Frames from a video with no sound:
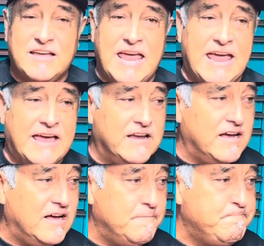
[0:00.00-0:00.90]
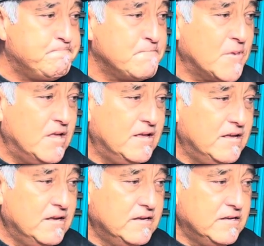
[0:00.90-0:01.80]
and
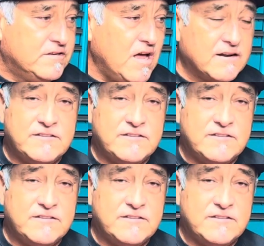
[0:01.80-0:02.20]
talked